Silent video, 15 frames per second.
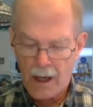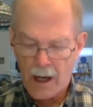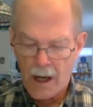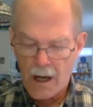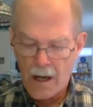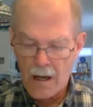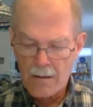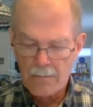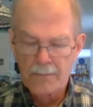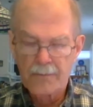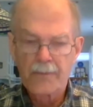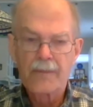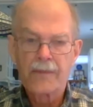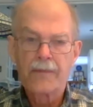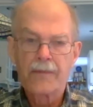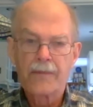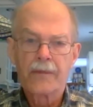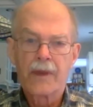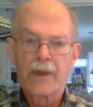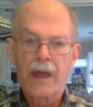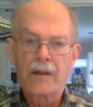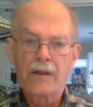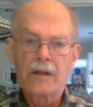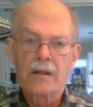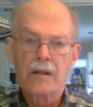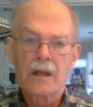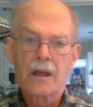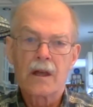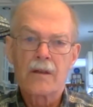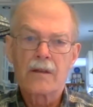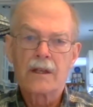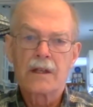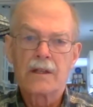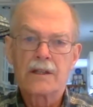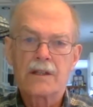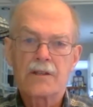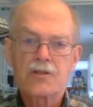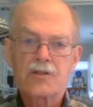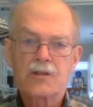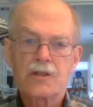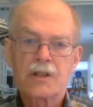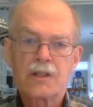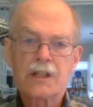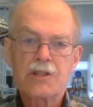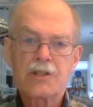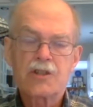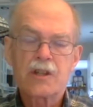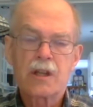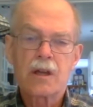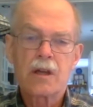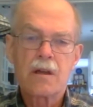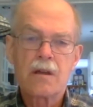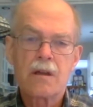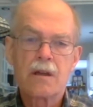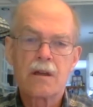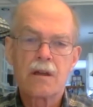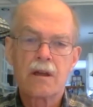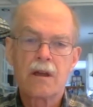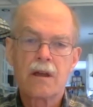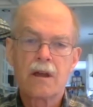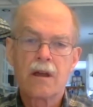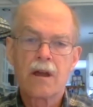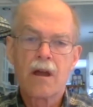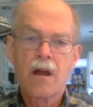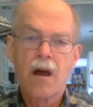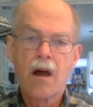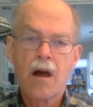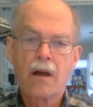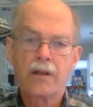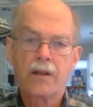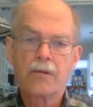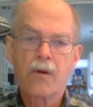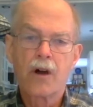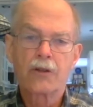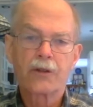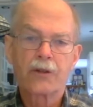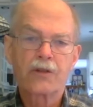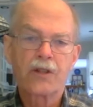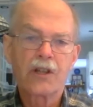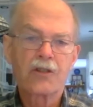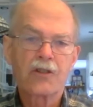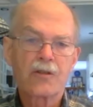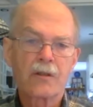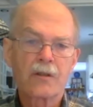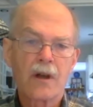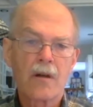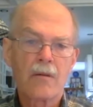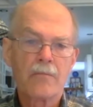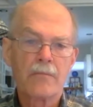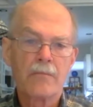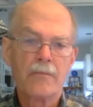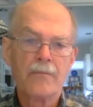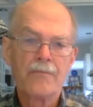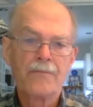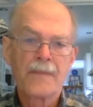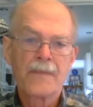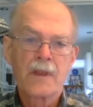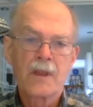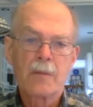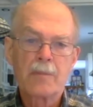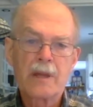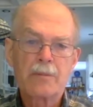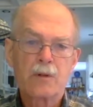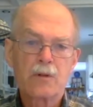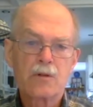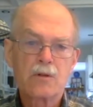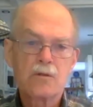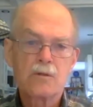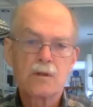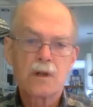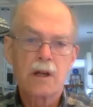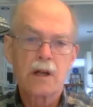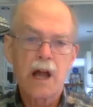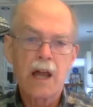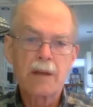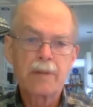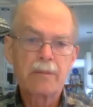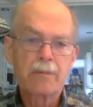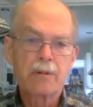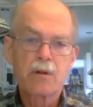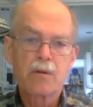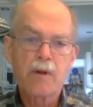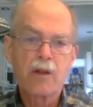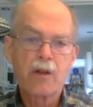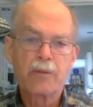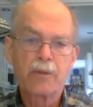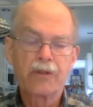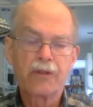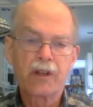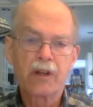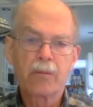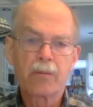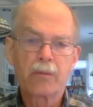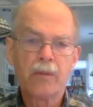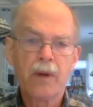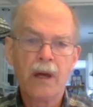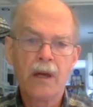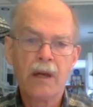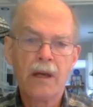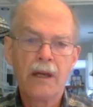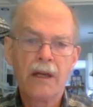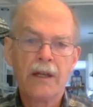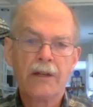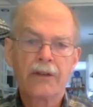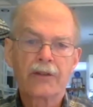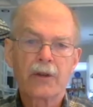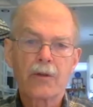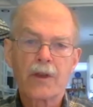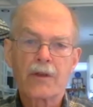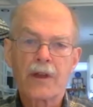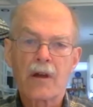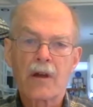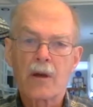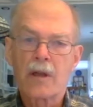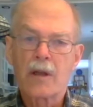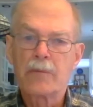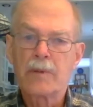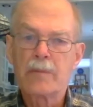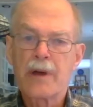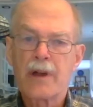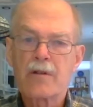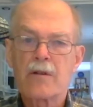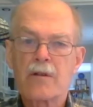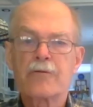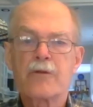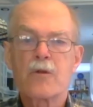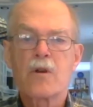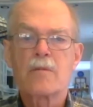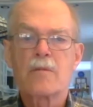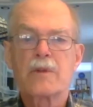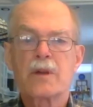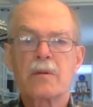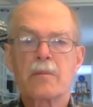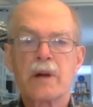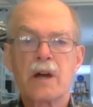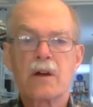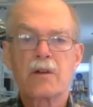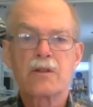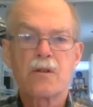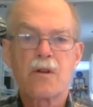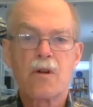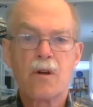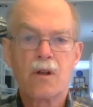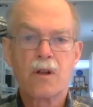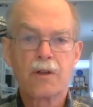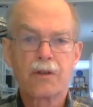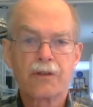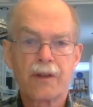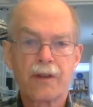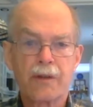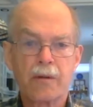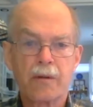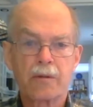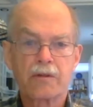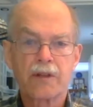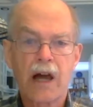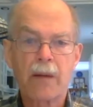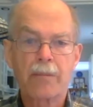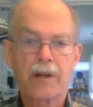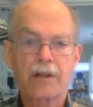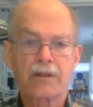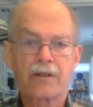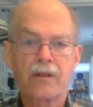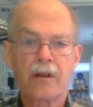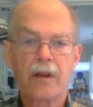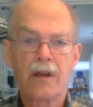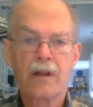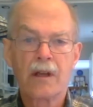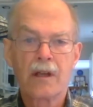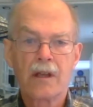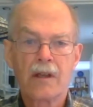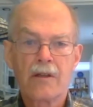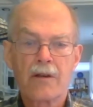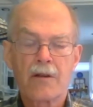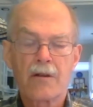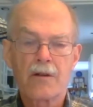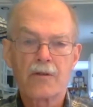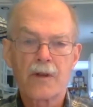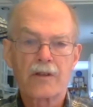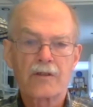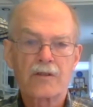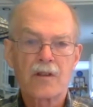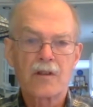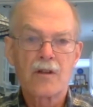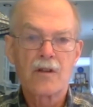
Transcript: In addition to teaching, you also teach the people who guide people around the museum so that they can be better informed about your halls and topics that are addressed in the